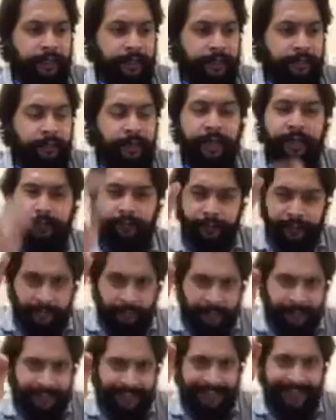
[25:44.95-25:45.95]
where the
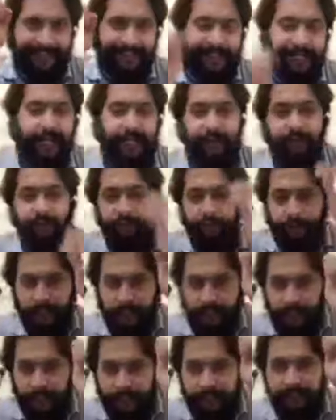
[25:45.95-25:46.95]
muscles are tight, where
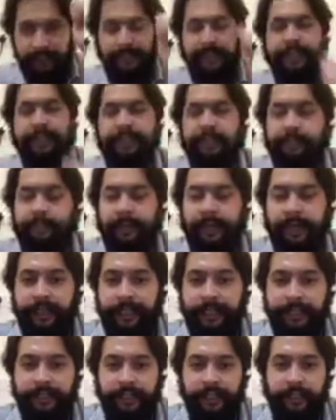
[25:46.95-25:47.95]
there is
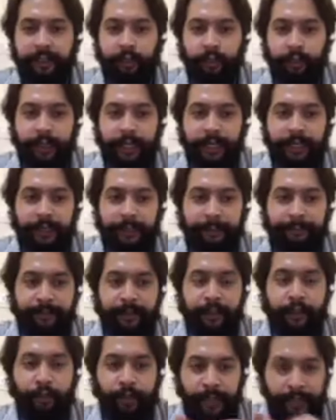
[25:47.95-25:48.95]
instabilities, so that
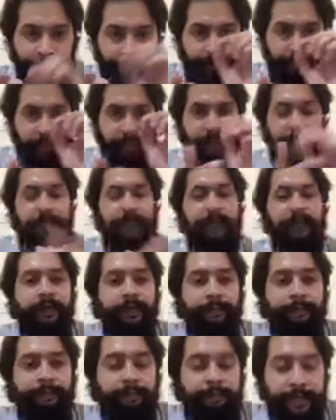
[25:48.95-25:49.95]
you can
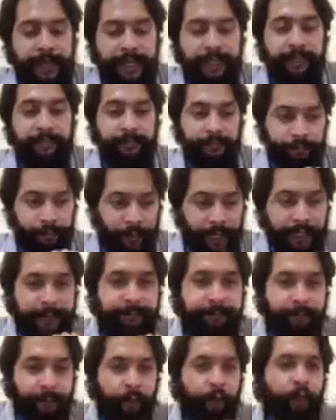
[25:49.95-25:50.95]
make a right
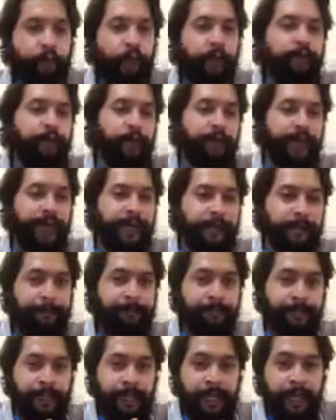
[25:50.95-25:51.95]
protocol for that.
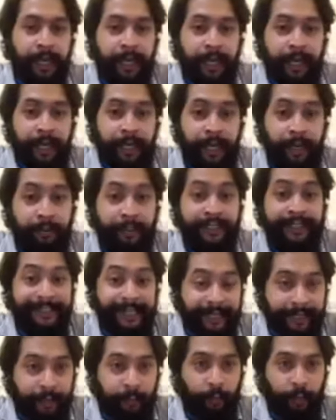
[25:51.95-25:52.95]
Now the
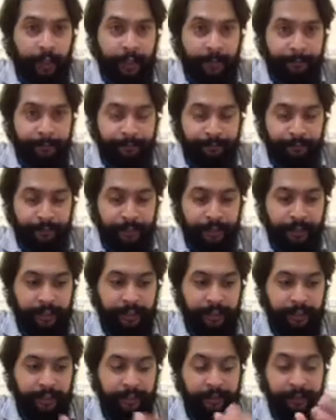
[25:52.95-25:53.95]
second one,
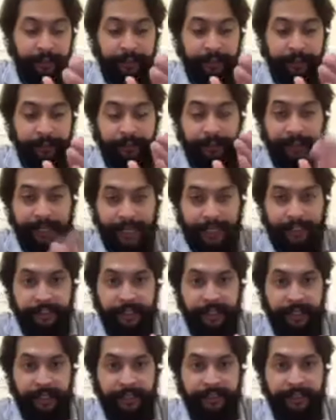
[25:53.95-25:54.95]
the next
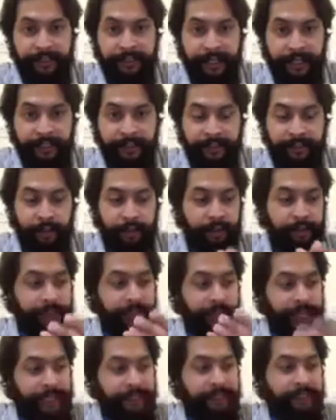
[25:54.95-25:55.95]
exercise or the
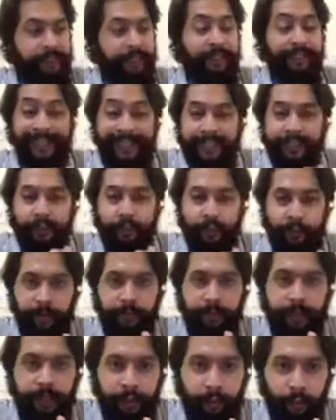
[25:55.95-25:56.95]
next test we
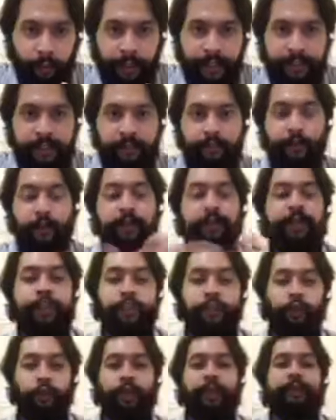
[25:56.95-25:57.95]
will do is for the
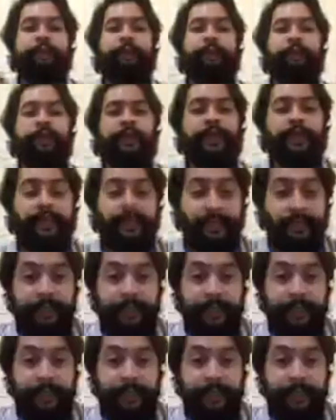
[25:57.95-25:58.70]
shoulder mobility.